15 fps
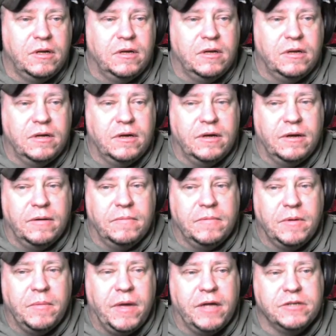
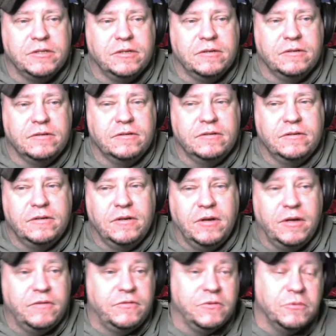Imagine,
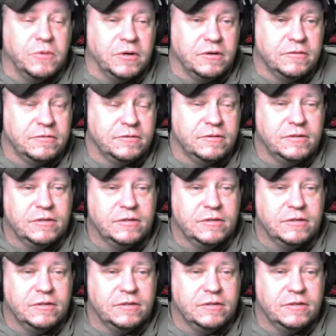if you will,